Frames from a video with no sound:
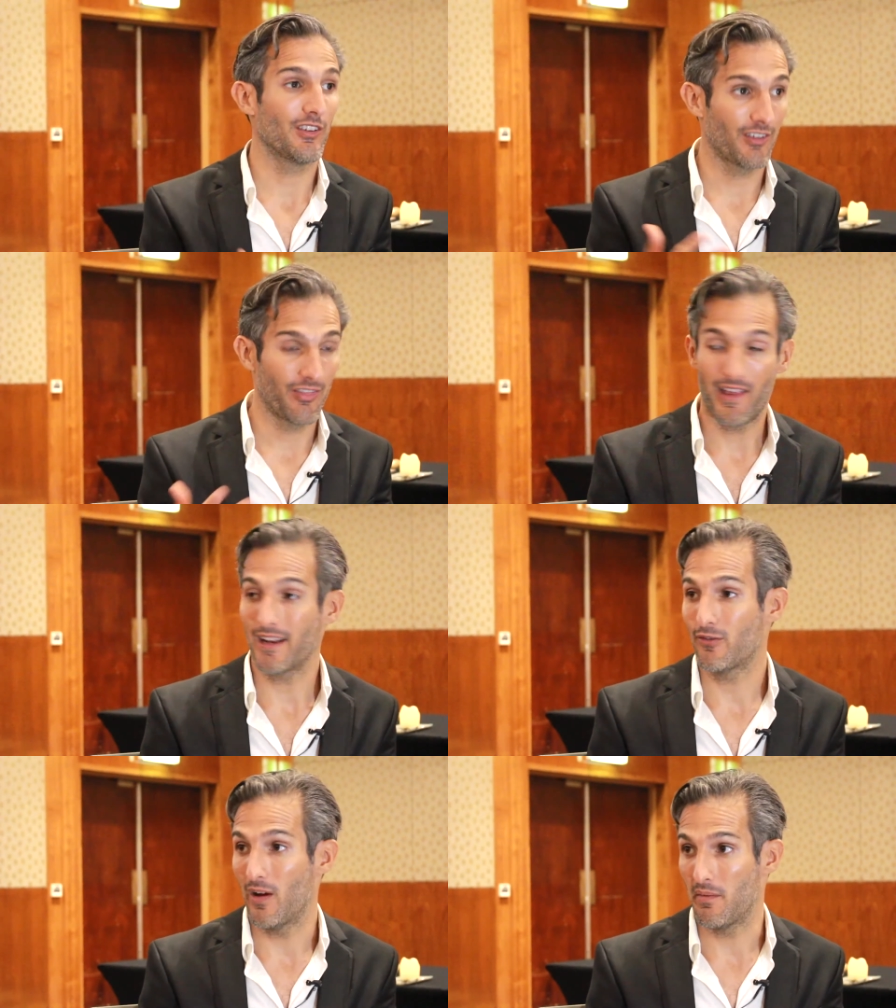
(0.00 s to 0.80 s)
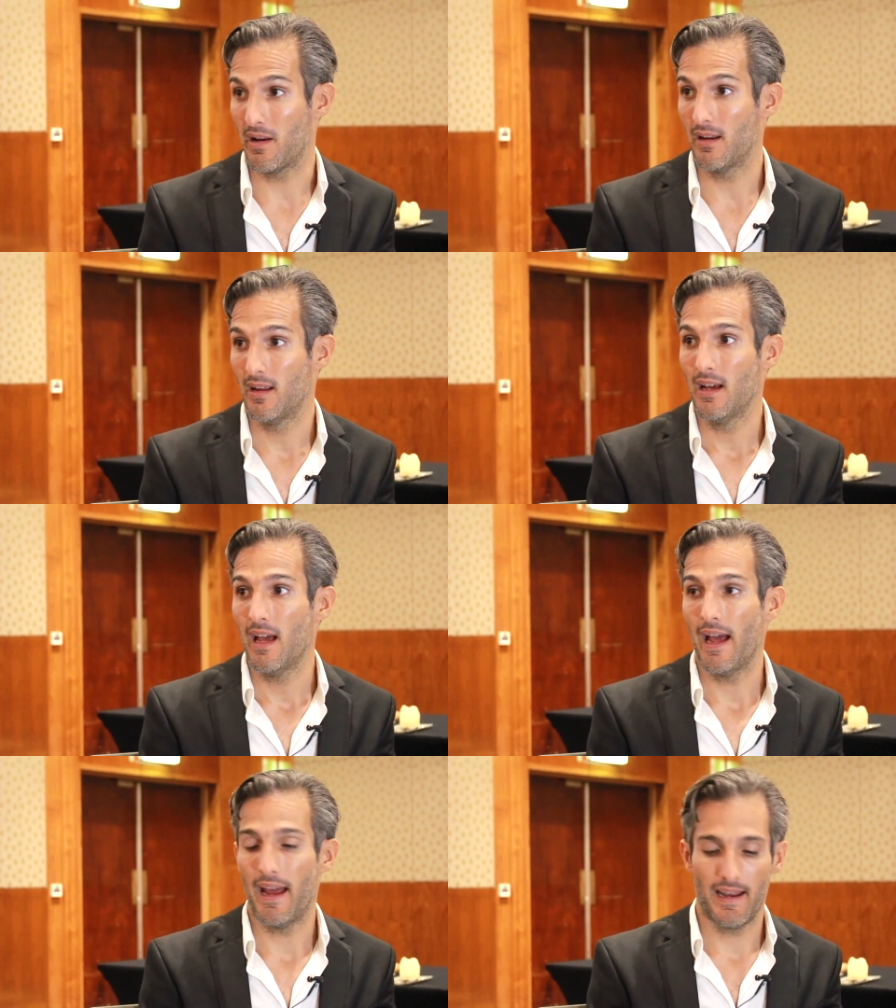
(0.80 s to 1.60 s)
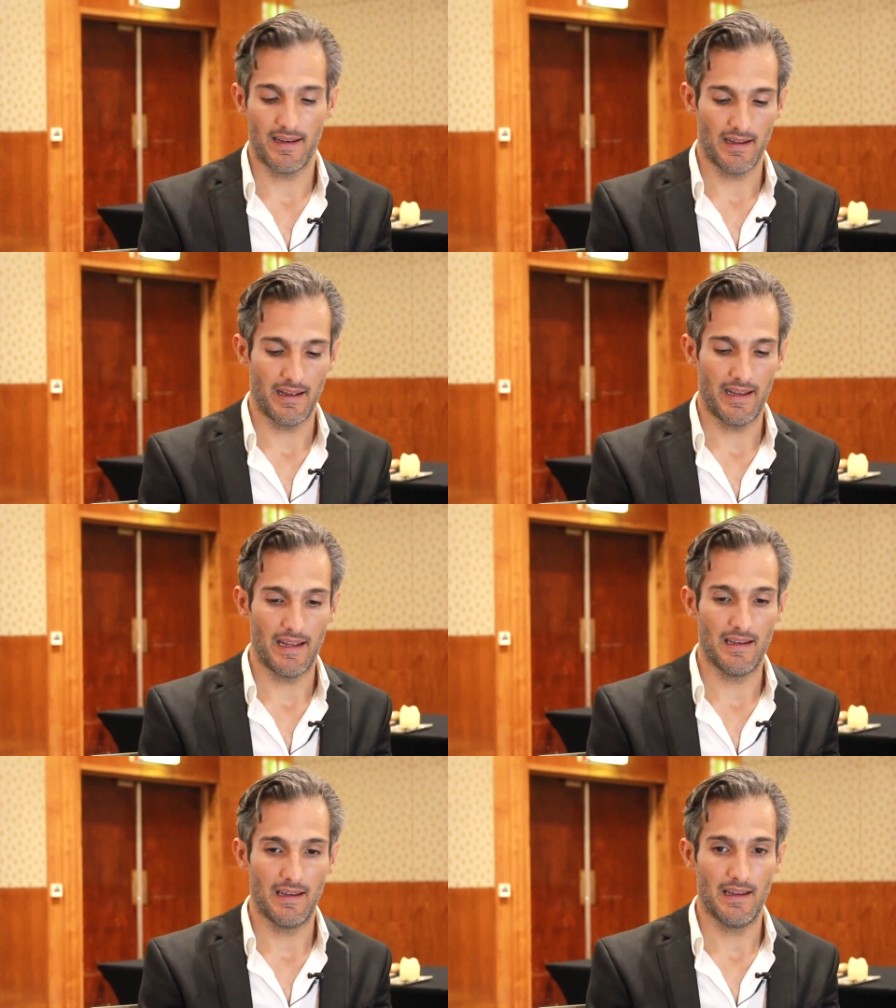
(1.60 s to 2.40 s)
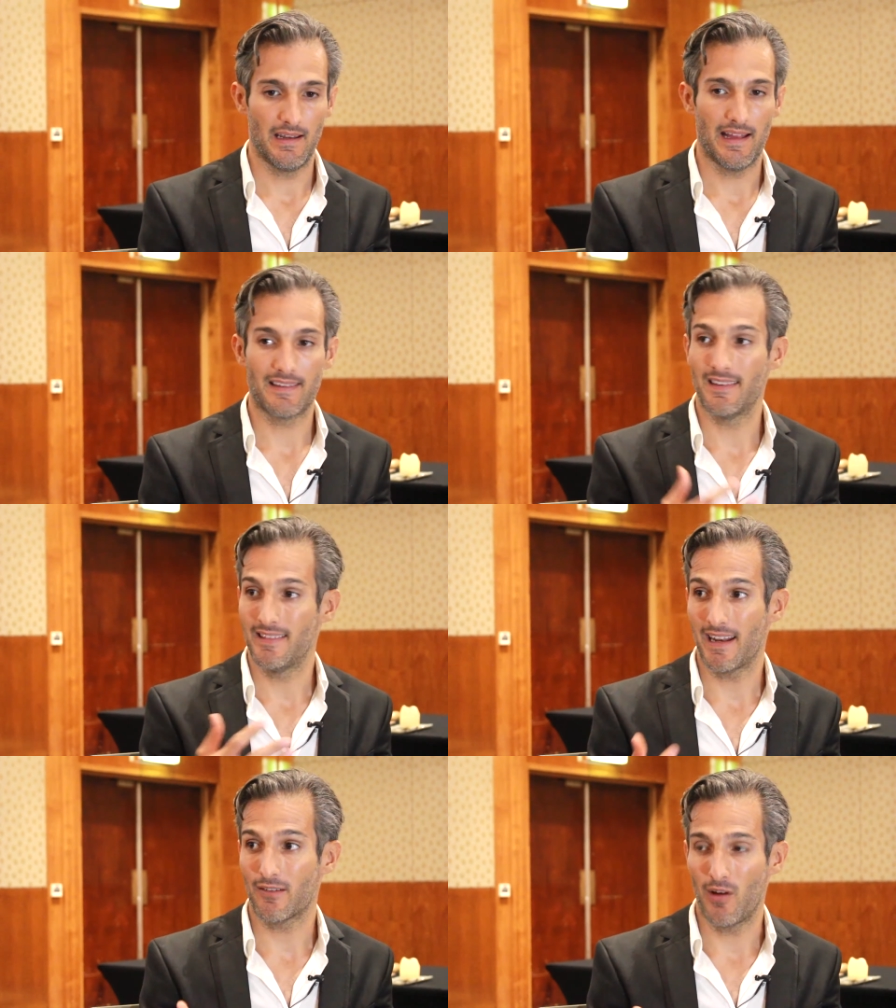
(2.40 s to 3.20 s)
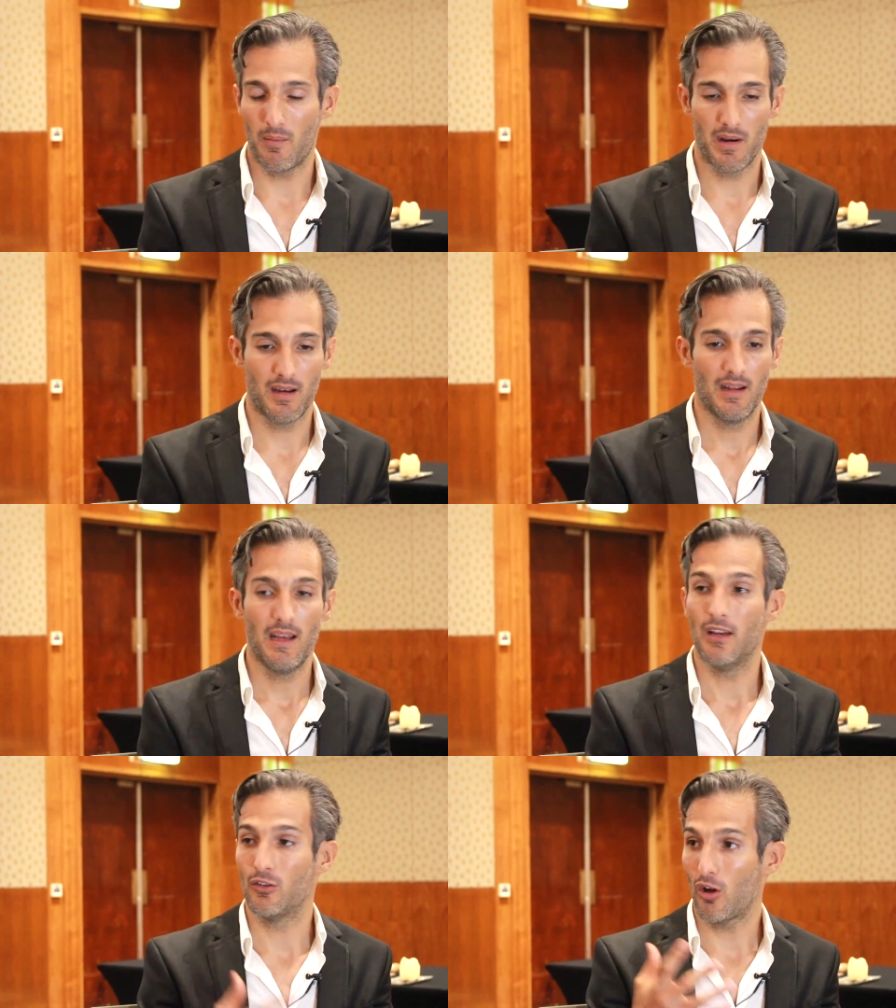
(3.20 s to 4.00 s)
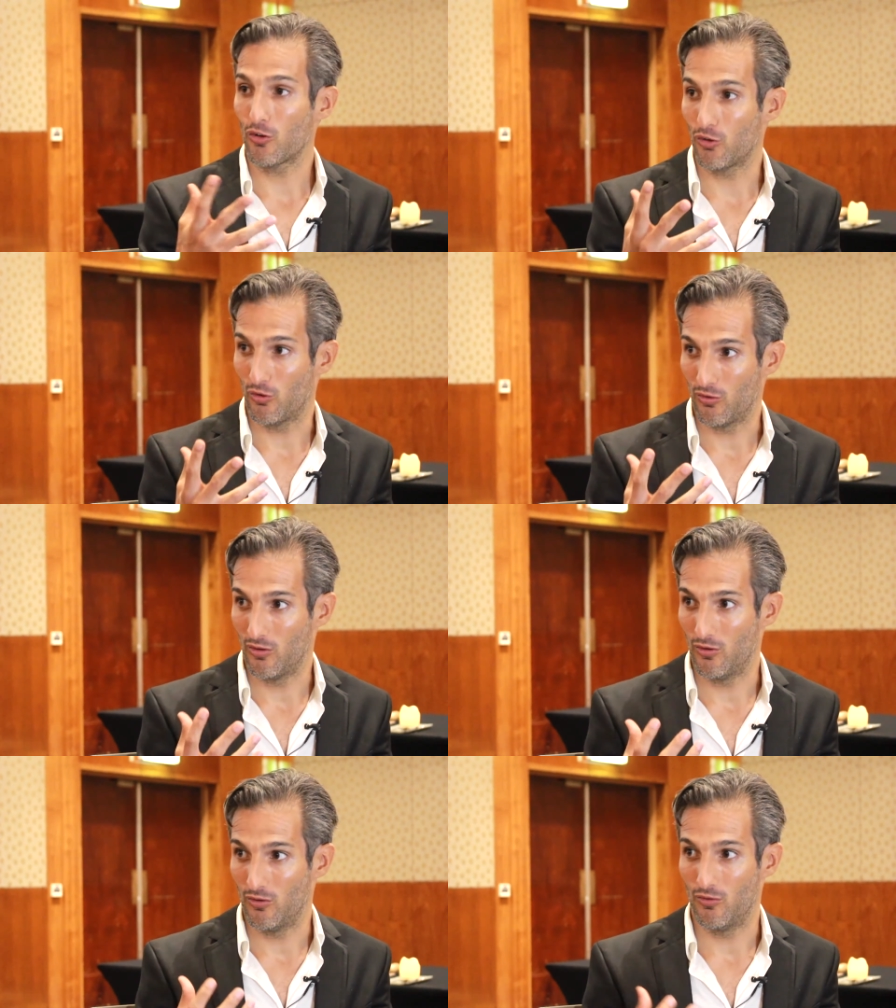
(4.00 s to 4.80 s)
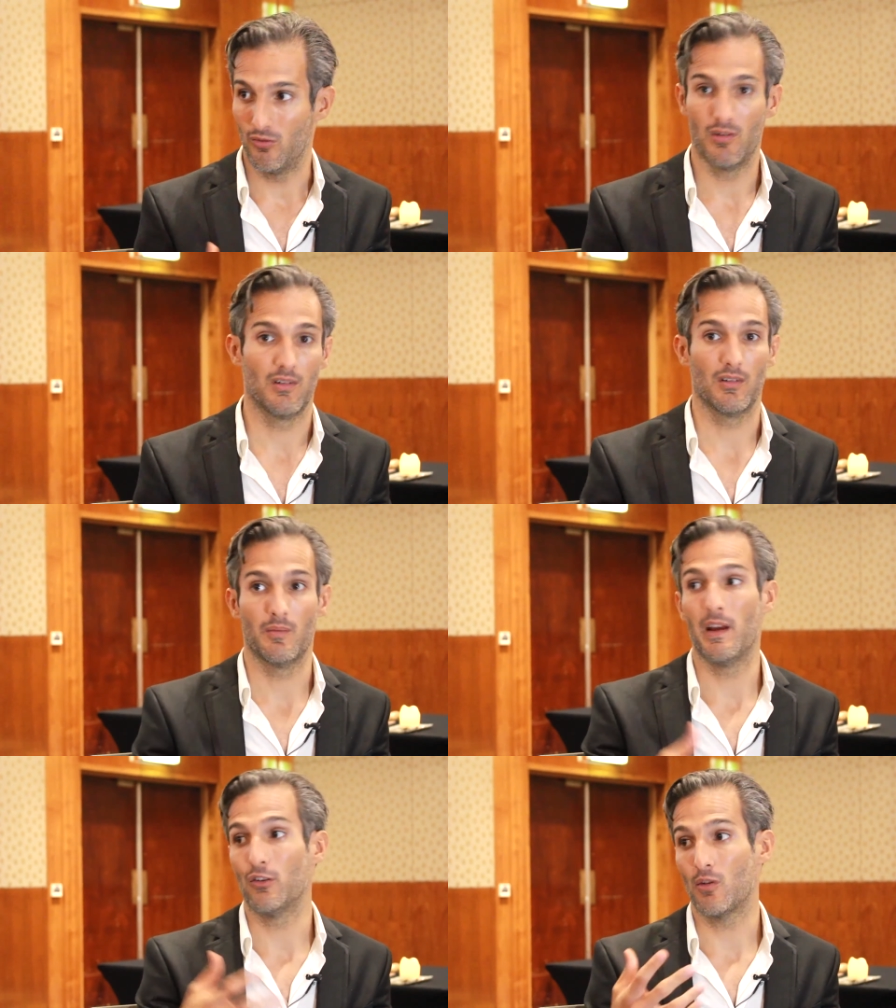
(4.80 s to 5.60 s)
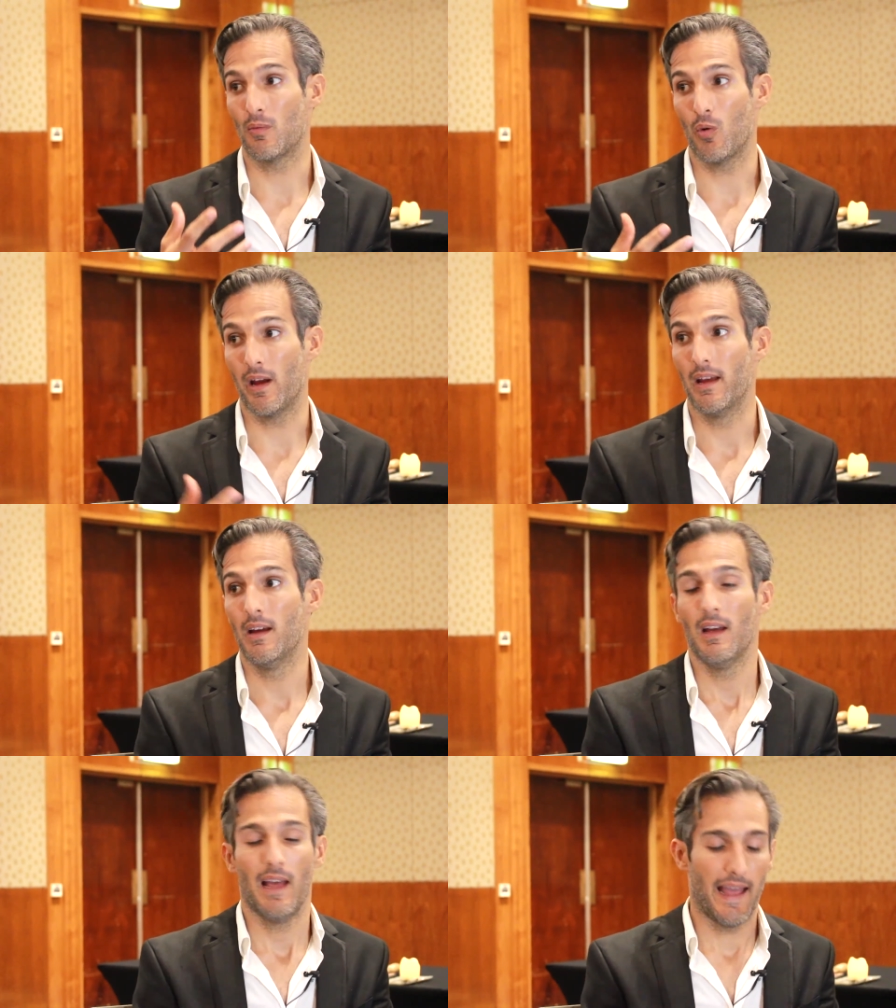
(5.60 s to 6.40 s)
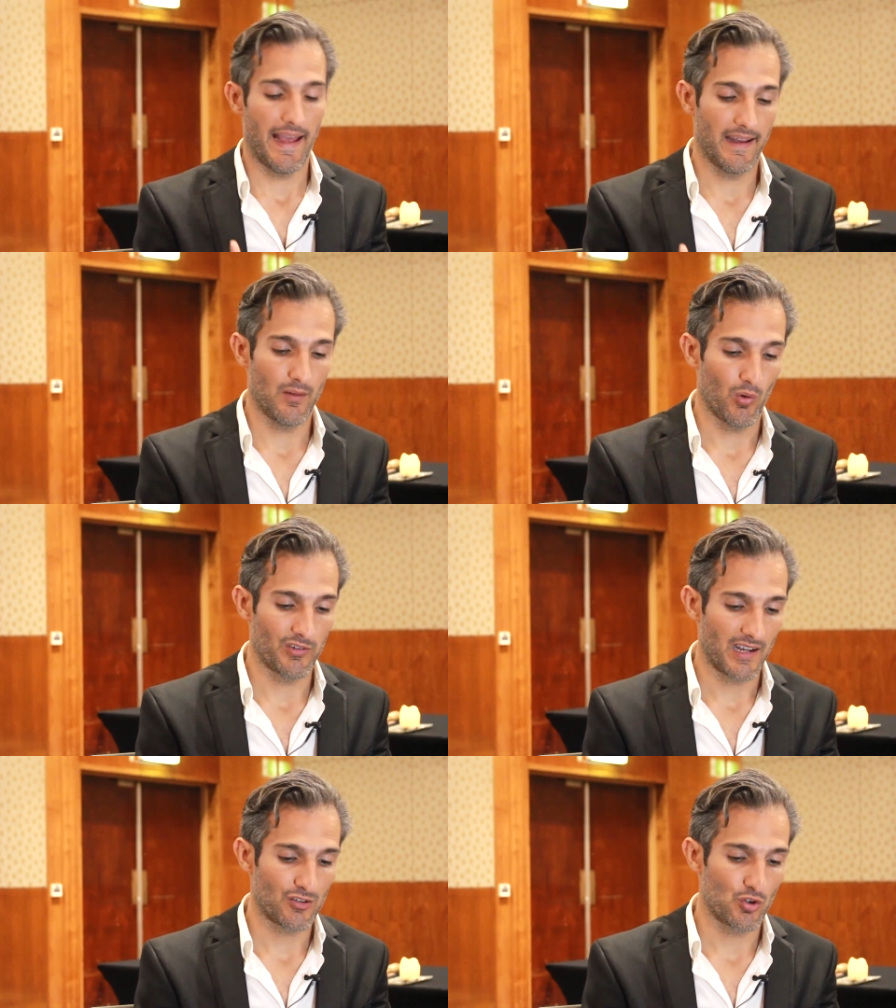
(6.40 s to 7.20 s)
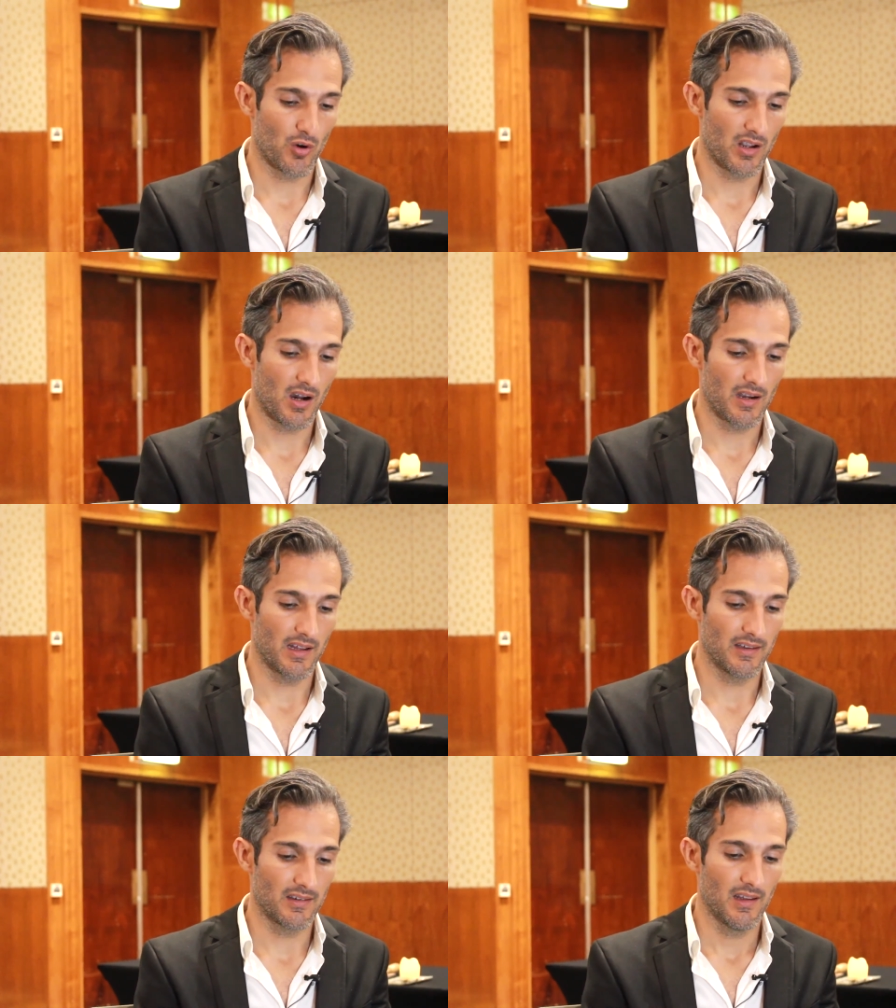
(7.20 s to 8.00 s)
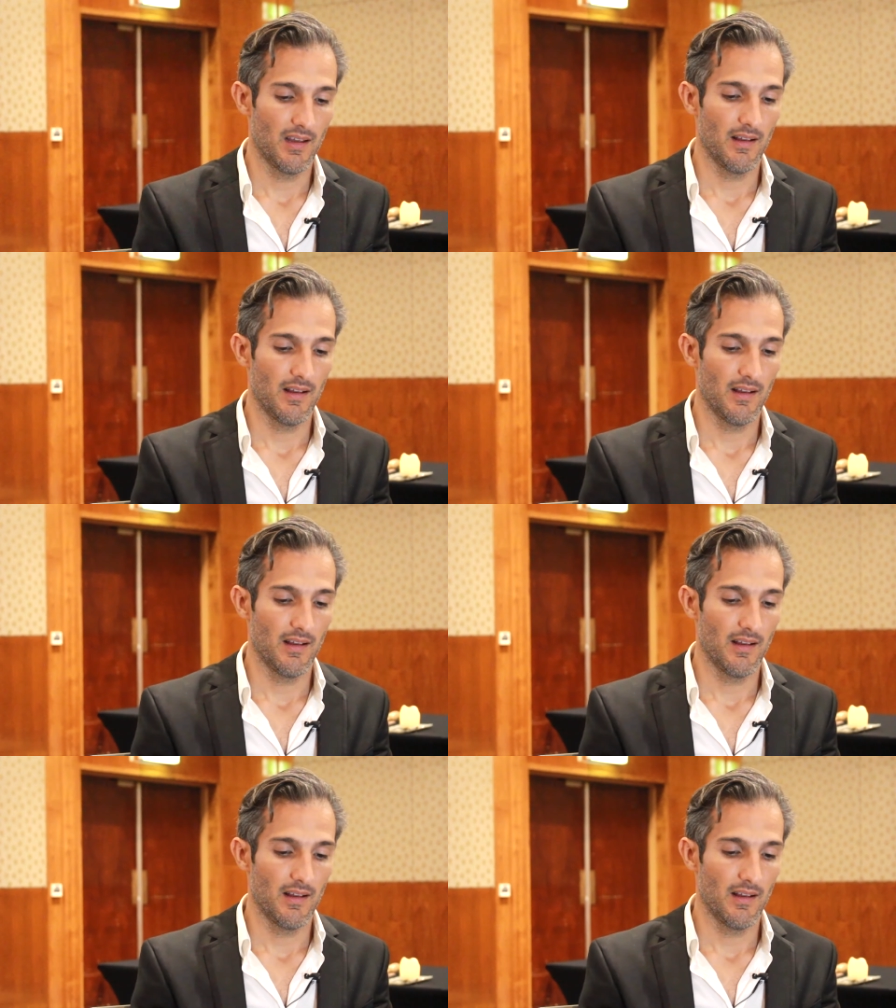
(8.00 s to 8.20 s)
a synthetic feminine, and that synthetic feminine is also being stripped away. And what's actually going on is,